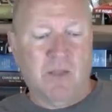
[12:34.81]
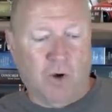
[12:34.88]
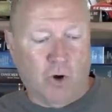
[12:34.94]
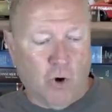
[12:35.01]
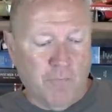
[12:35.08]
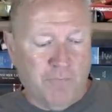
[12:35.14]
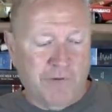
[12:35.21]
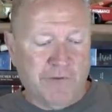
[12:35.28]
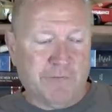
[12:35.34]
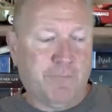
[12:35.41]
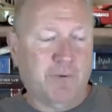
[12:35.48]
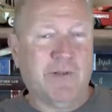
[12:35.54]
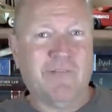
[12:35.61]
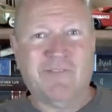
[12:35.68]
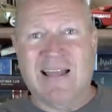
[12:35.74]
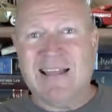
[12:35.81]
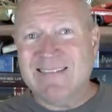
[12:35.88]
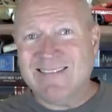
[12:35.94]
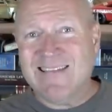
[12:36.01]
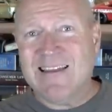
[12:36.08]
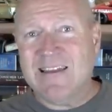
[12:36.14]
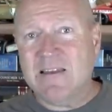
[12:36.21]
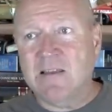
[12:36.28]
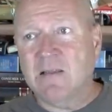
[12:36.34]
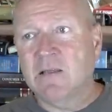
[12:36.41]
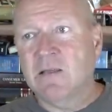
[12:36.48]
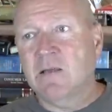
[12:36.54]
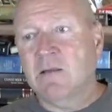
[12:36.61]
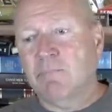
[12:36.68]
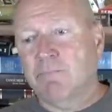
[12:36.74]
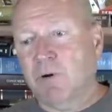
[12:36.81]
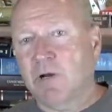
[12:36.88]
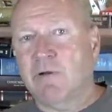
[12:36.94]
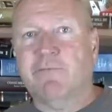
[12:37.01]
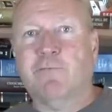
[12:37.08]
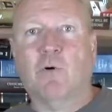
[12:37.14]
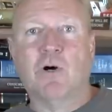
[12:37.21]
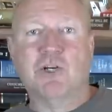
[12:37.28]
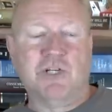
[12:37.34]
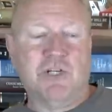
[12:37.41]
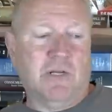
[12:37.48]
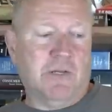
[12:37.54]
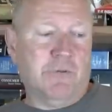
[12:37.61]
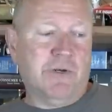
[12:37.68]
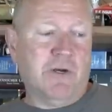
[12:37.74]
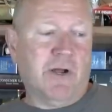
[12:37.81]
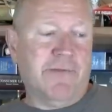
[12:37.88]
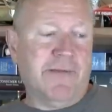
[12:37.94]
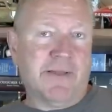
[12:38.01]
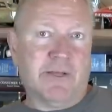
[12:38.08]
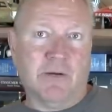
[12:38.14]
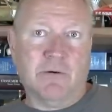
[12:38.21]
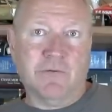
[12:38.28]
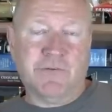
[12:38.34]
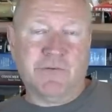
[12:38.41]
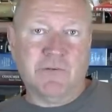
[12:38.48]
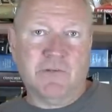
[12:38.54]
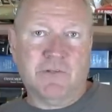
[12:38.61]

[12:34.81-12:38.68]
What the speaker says: Hopefully this will put a dent in it, but unfortunately we know how that goes.